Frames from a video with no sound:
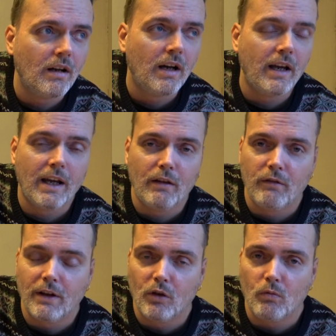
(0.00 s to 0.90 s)
I had
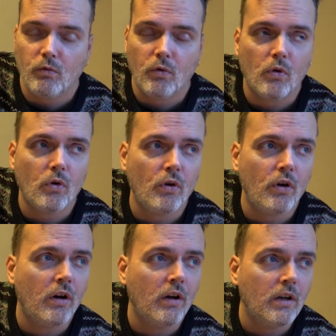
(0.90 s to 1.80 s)
Phantom 4,
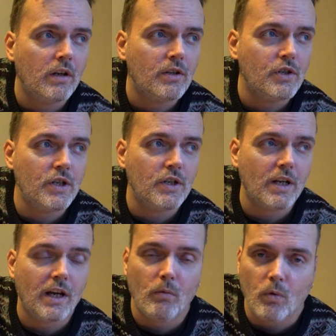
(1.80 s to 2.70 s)

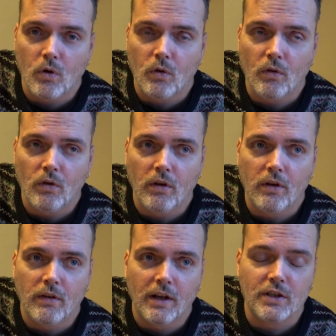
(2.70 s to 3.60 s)
DJI 1,
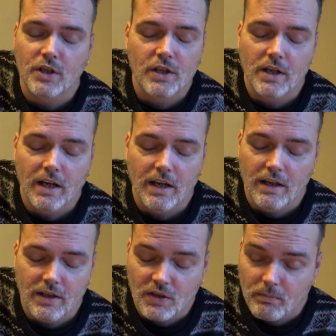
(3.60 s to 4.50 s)

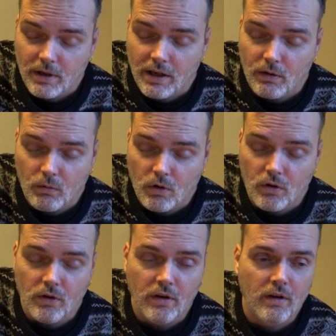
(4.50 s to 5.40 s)
DJI Inspire
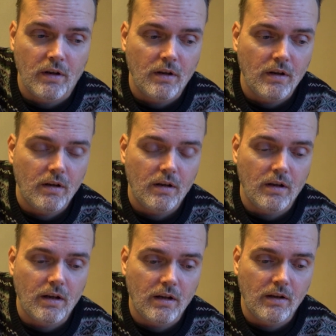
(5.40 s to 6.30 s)
1,
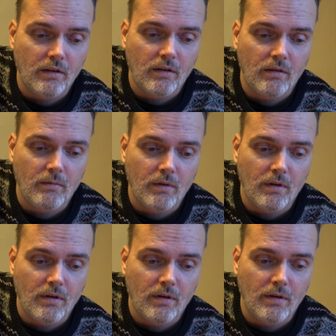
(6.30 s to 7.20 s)
and
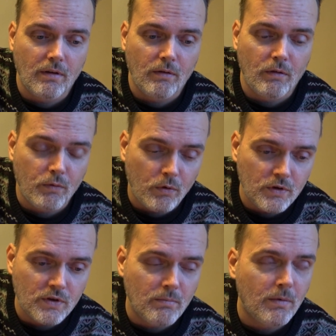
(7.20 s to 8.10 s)
the
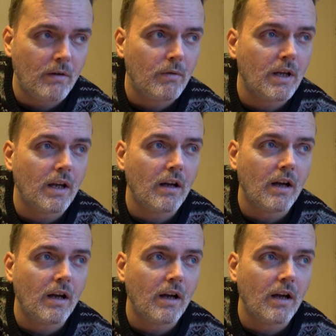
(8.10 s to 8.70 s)
first Mavic.